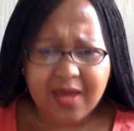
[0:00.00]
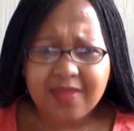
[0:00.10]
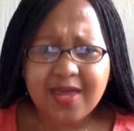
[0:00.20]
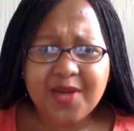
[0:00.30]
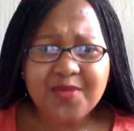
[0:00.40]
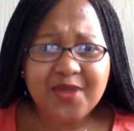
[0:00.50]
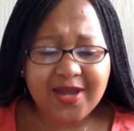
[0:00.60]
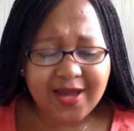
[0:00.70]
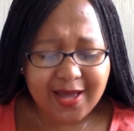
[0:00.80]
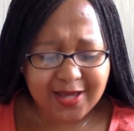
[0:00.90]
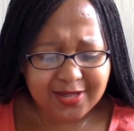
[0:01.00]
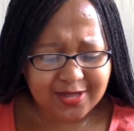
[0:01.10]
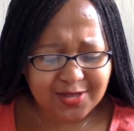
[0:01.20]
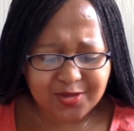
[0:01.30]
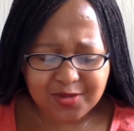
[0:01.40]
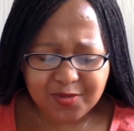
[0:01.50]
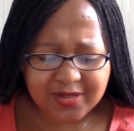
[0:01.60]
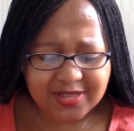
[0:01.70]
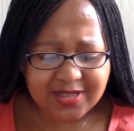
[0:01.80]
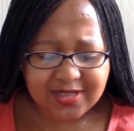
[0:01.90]
they are rearguard to the
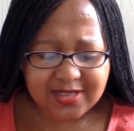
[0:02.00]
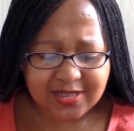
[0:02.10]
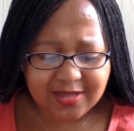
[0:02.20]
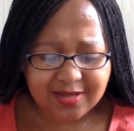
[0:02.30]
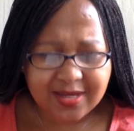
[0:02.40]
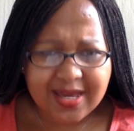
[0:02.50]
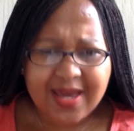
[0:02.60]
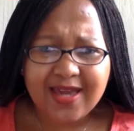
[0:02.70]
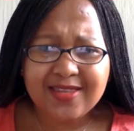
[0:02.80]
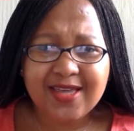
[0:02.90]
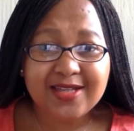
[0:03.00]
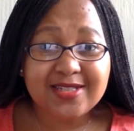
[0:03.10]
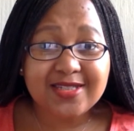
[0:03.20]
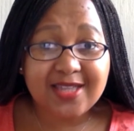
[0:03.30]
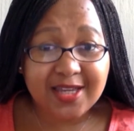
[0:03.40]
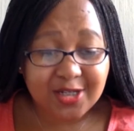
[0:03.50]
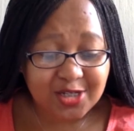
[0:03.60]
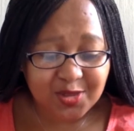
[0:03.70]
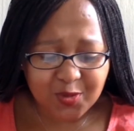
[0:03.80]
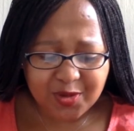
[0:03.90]
western sea, and their
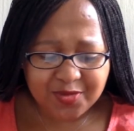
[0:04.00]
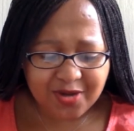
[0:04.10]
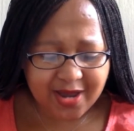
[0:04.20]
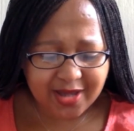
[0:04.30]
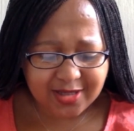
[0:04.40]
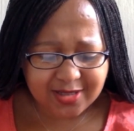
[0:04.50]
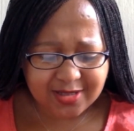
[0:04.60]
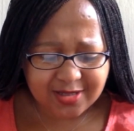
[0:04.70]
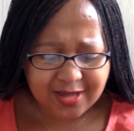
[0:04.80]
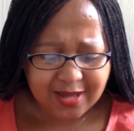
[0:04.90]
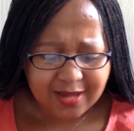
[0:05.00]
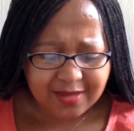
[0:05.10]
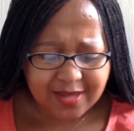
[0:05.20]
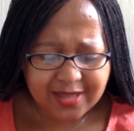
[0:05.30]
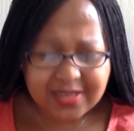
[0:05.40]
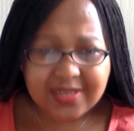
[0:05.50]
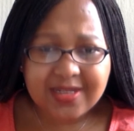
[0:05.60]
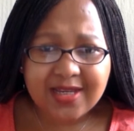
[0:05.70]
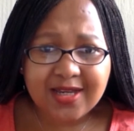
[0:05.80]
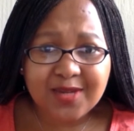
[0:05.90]
stench will rise, their
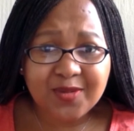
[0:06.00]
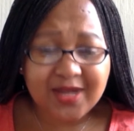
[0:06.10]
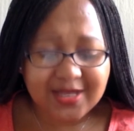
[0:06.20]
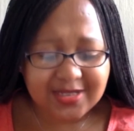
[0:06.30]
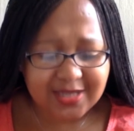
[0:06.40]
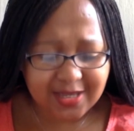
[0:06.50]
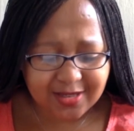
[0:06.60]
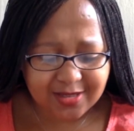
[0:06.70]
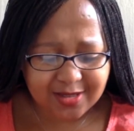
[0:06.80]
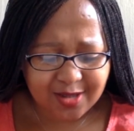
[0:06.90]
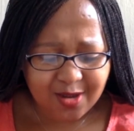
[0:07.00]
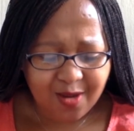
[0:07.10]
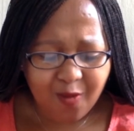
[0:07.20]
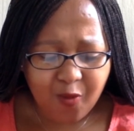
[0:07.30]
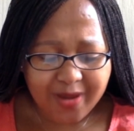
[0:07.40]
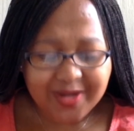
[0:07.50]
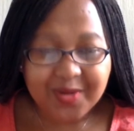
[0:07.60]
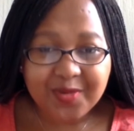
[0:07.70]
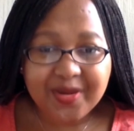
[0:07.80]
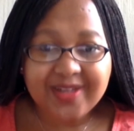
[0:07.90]
stink will ascend. What
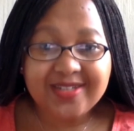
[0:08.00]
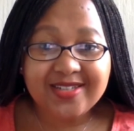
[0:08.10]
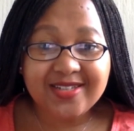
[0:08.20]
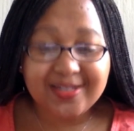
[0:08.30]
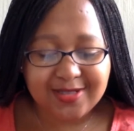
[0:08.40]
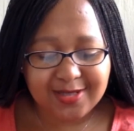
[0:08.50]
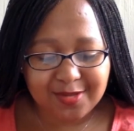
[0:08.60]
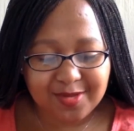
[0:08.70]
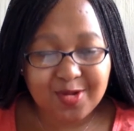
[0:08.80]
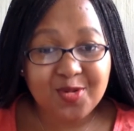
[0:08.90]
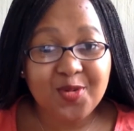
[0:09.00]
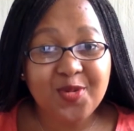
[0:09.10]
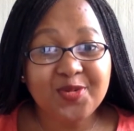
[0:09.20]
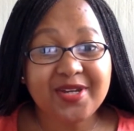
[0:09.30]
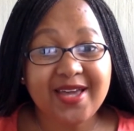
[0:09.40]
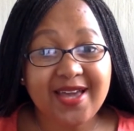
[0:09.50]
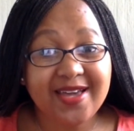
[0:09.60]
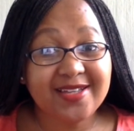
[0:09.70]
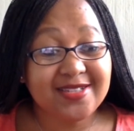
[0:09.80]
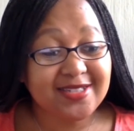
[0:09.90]
great deeds the Lord
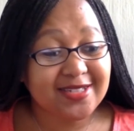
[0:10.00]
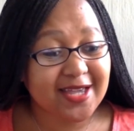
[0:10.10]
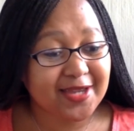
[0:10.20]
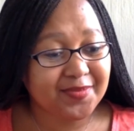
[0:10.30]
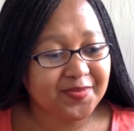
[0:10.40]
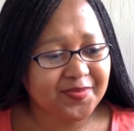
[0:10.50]
has done.